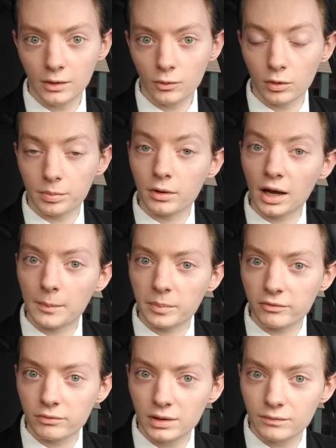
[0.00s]
or
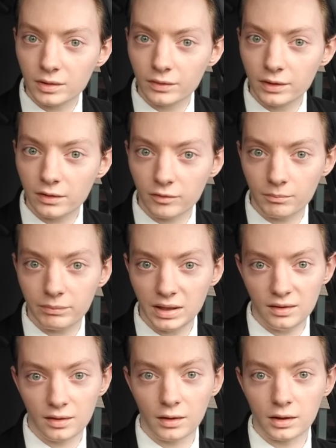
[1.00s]
perhaps re-release, from
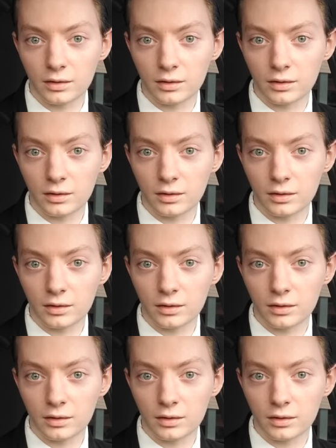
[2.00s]
Pizza Hut.